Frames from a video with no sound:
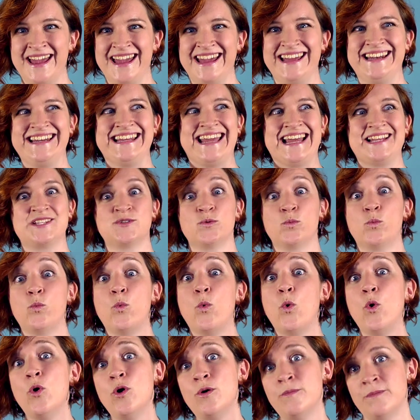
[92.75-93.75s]
it gets
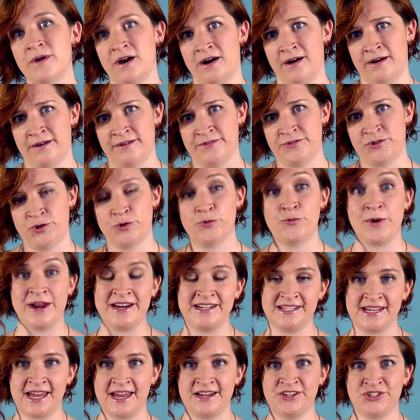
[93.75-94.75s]
warmer through
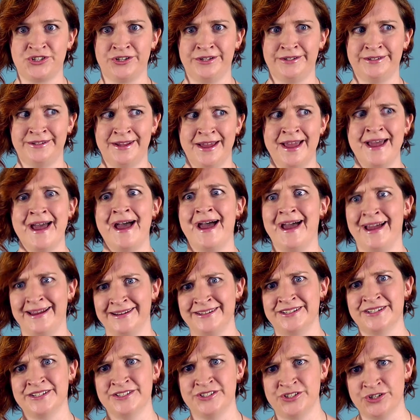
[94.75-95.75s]
radiation
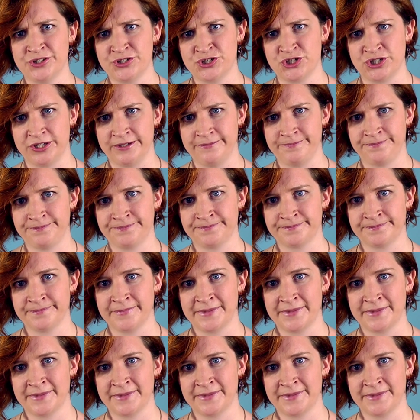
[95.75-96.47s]
and conduction.